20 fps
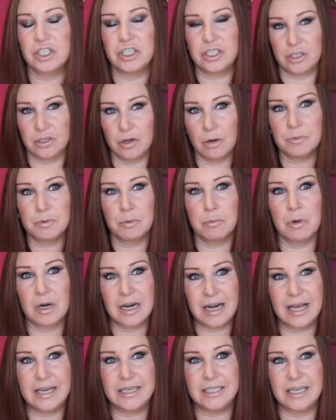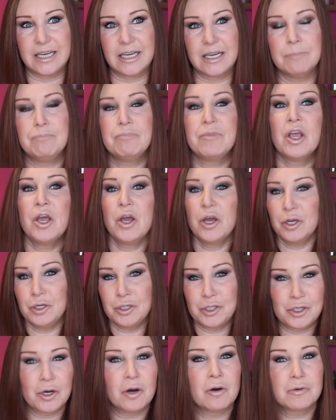She stopped one lady
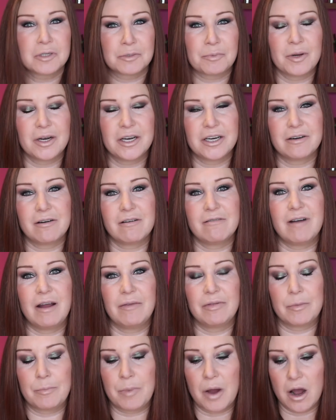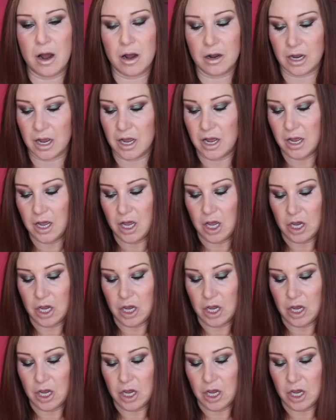whose dog was pulling her around the park,